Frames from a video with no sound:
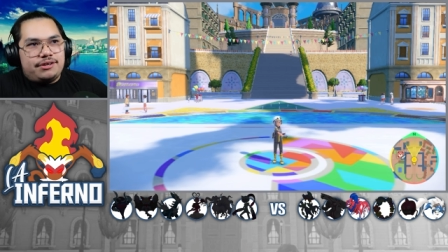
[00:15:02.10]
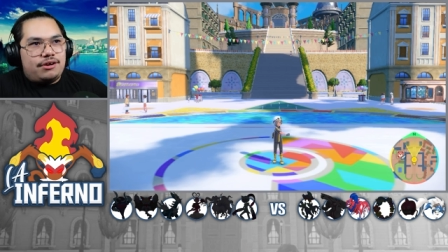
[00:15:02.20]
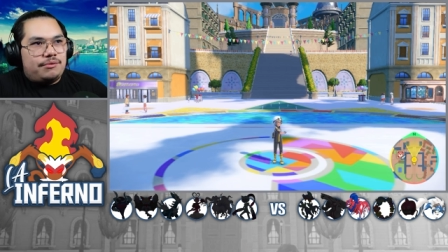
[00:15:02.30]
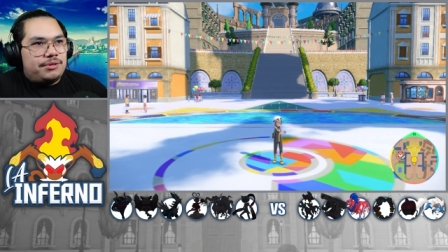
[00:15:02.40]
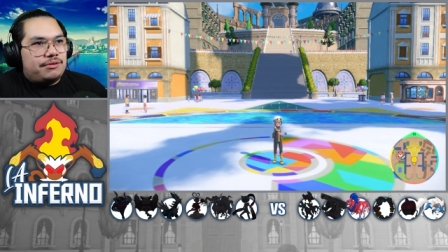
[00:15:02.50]

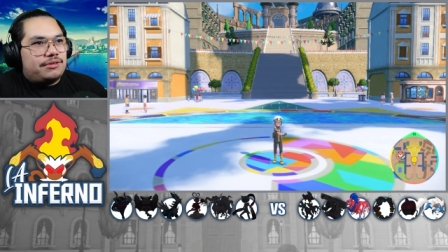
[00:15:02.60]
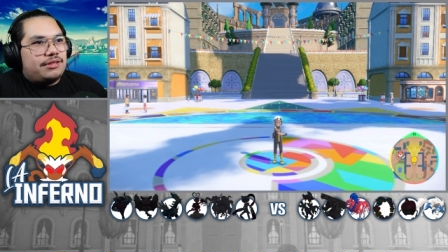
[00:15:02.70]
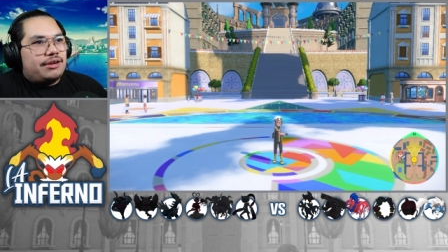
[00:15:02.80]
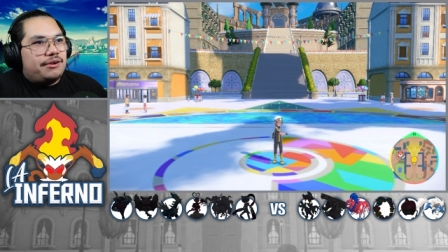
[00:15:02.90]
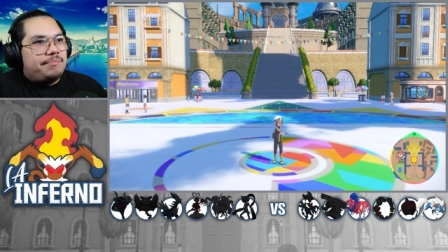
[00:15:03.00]
Dialga. We chose to
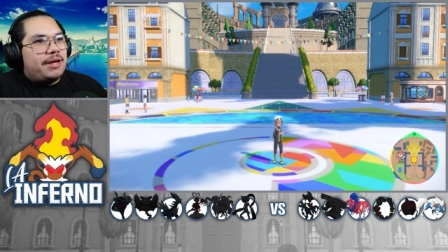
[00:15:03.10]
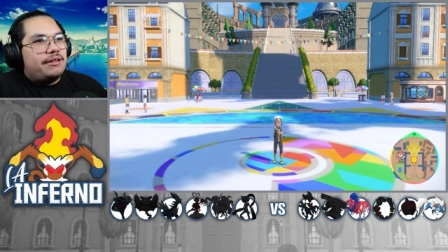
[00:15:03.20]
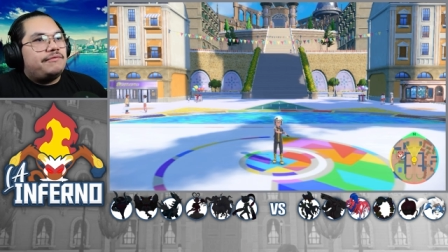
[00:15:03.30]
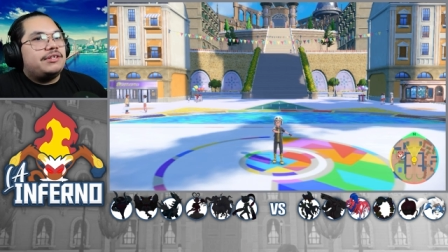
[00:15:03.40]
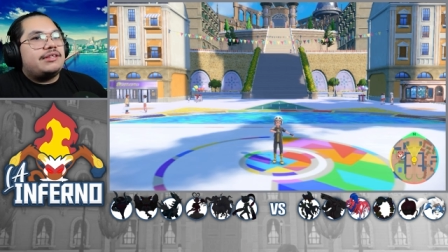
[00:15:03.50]
Terra
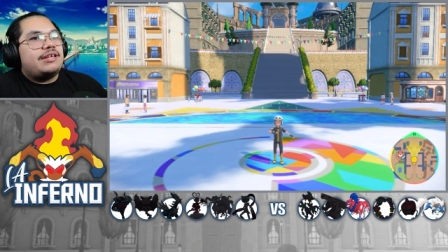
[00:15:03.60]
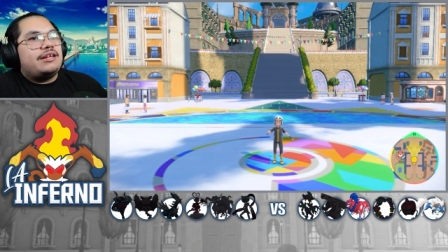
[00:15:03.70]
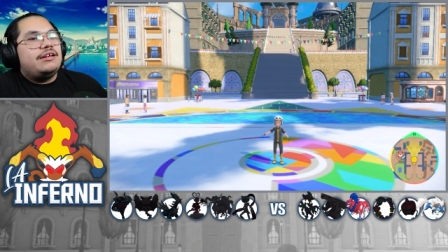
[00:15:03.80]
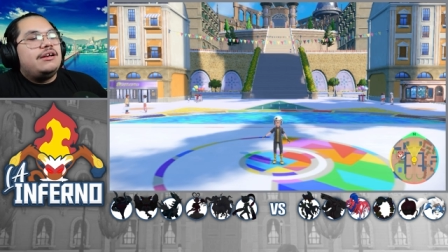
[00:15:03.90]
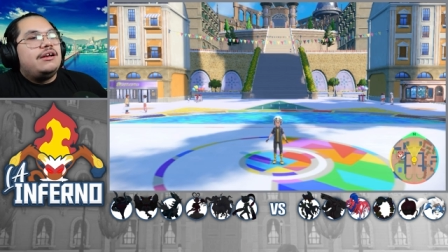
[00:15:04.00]
Palafin instead.